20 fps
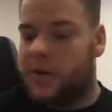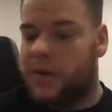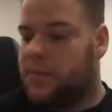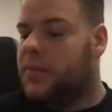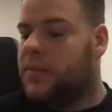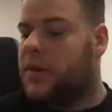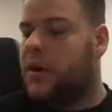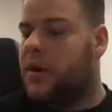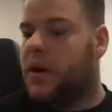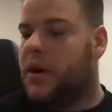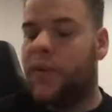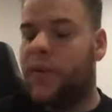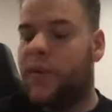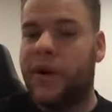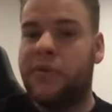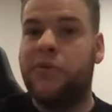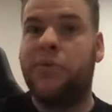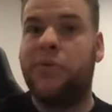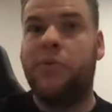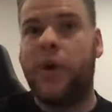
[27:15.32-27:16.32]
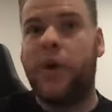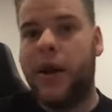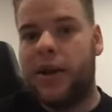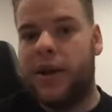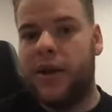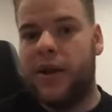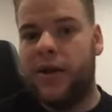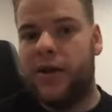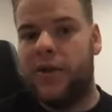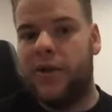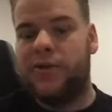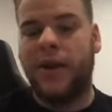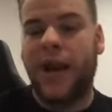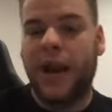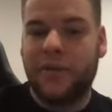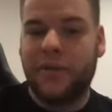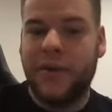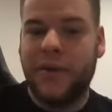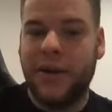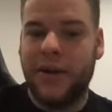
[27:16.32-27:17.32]
I went from right helical to left
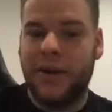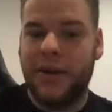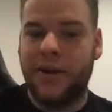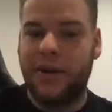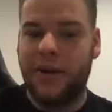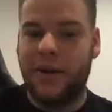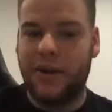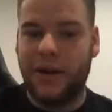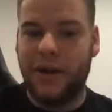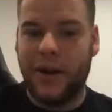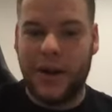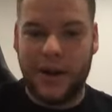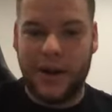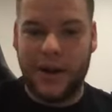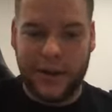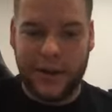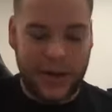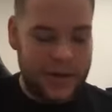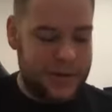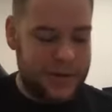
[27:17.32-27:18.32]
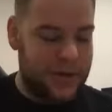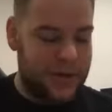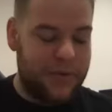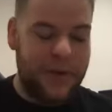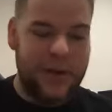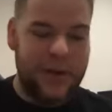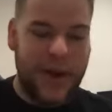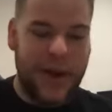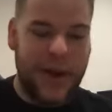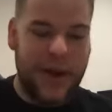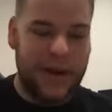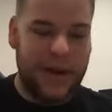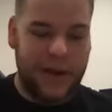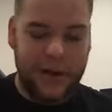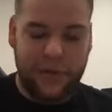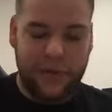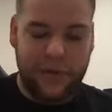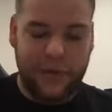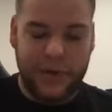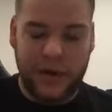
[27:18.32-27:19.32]
helical and stuff like that, and
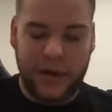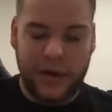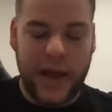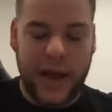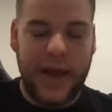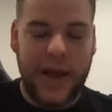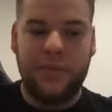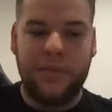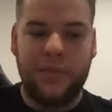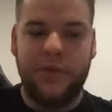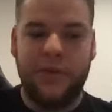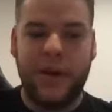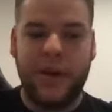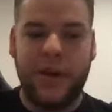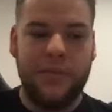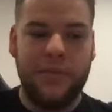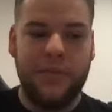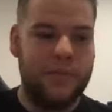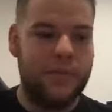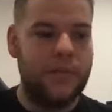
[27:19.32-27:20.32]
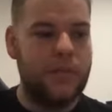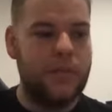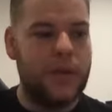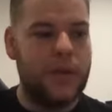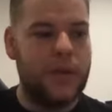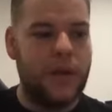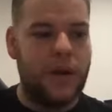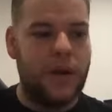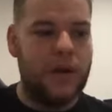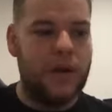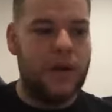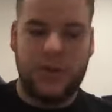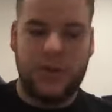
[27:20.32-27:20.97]
different length of arrow. I was just